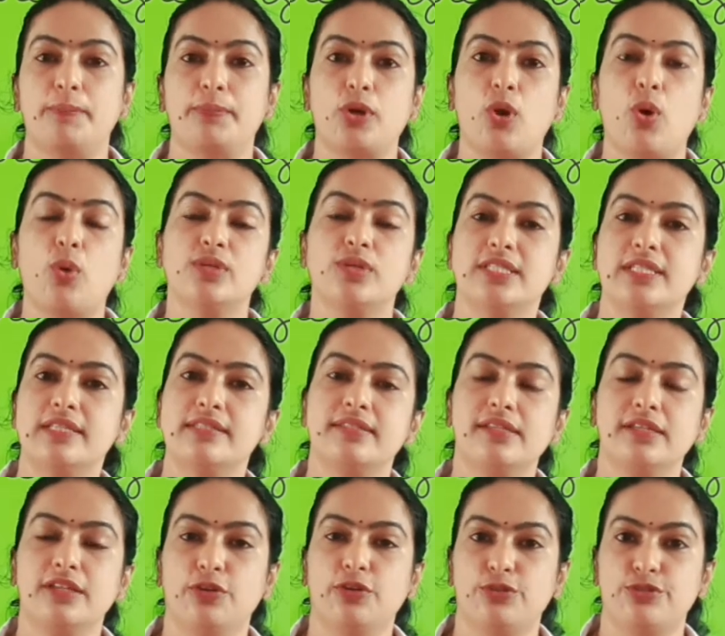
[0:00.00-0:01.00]

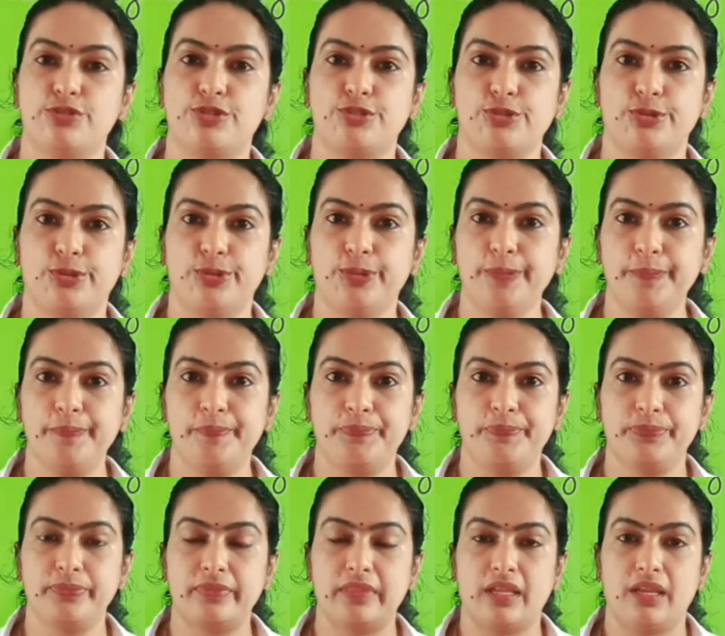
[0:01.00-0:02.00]
processing
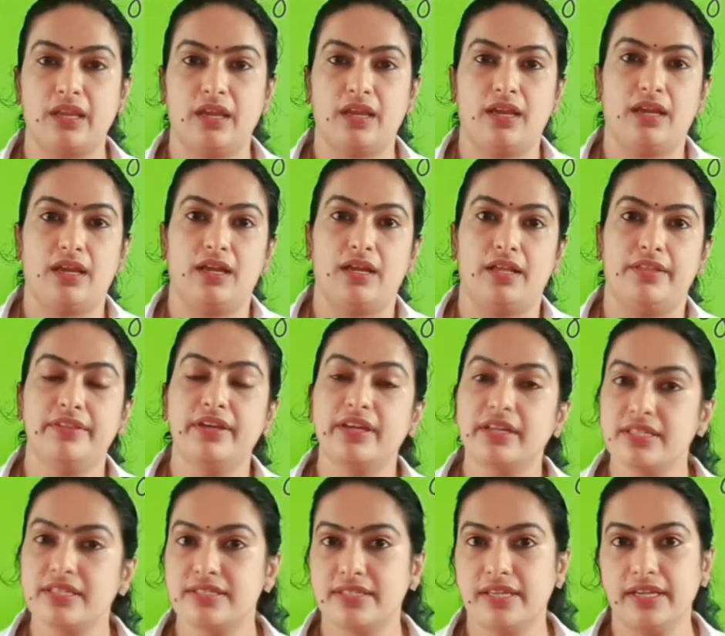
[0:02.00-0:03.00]
also,
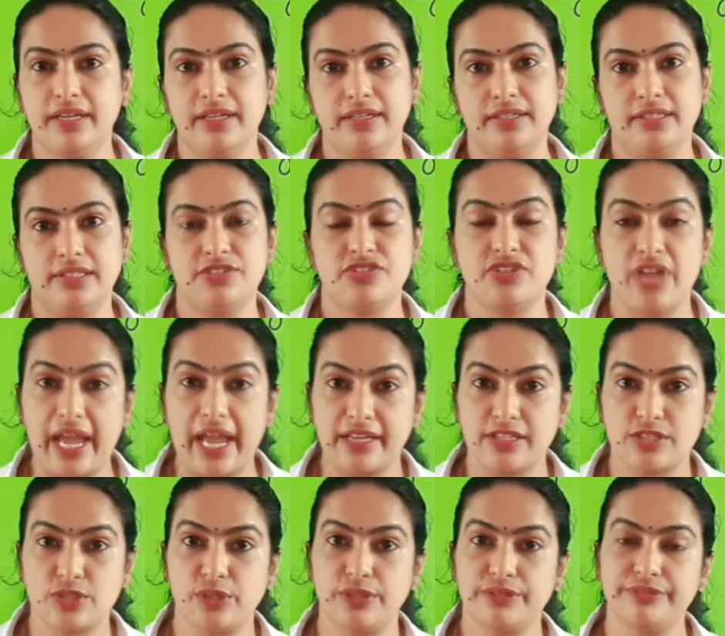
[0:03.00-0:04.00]
there is a
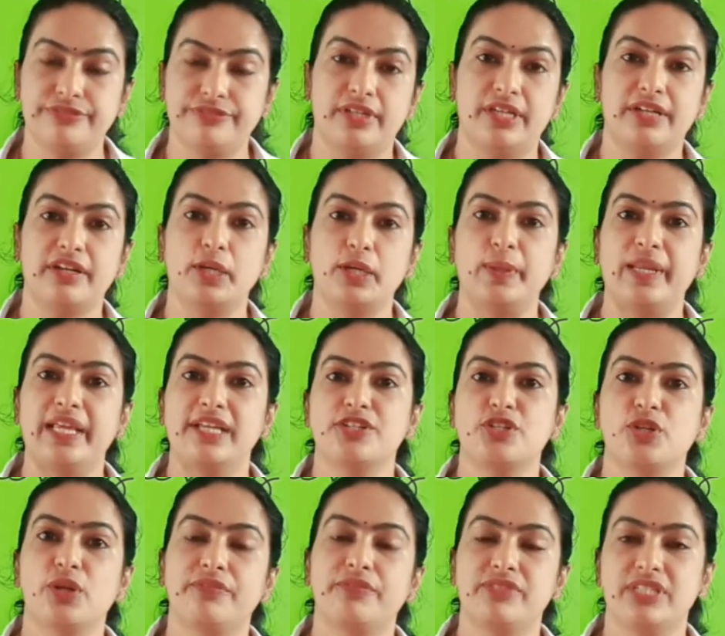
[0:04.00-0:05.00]
chance of
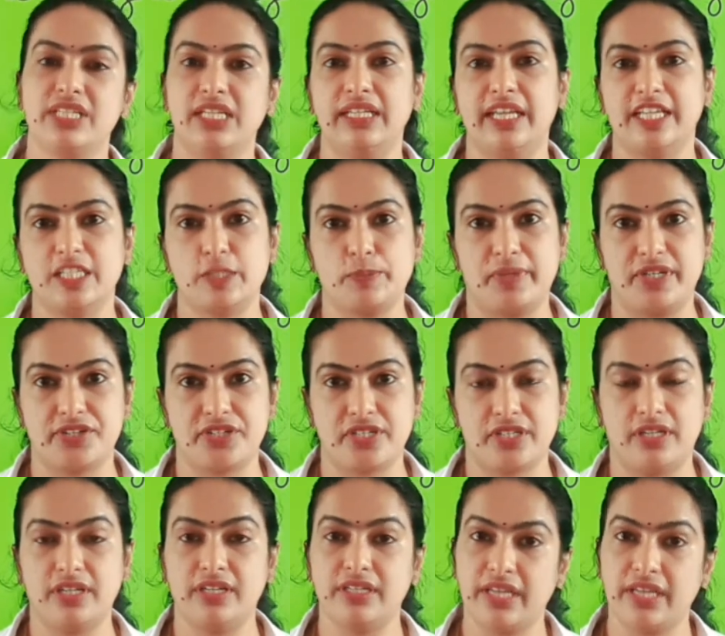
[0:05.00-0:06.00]
regulation of gene
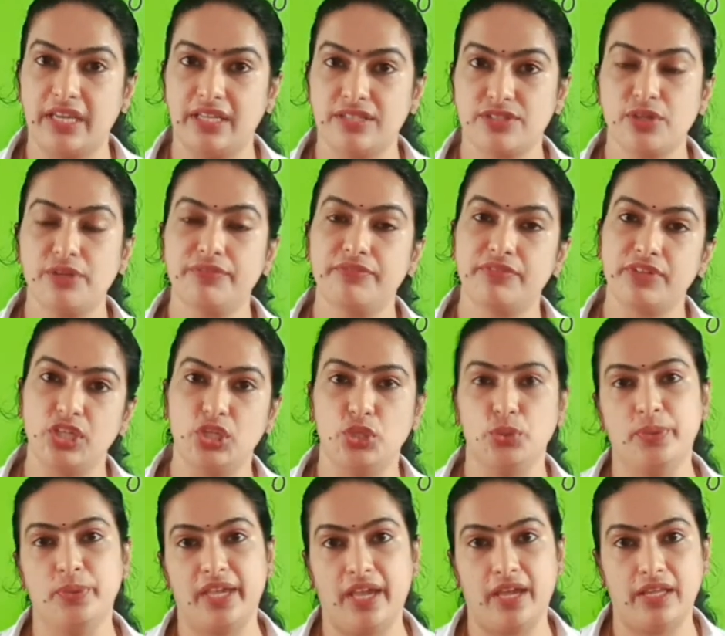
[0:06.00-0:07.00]
expression in case of
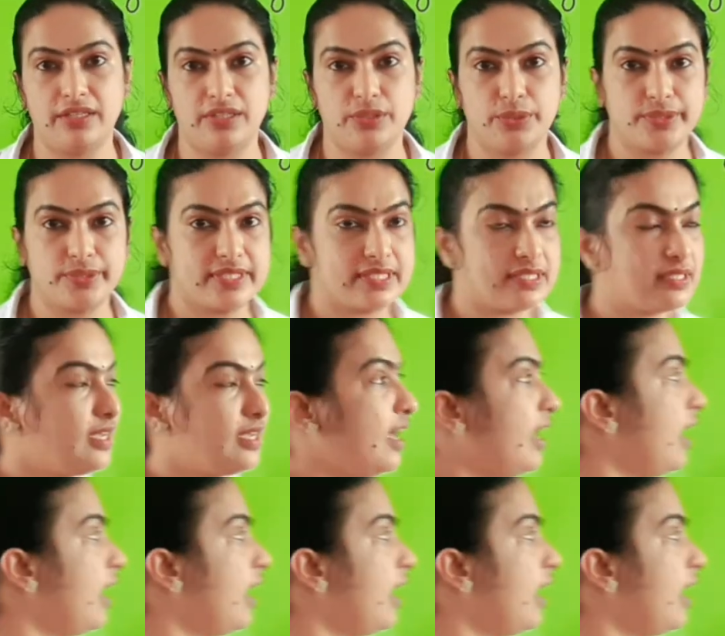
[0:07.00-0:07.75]
eukaryotes.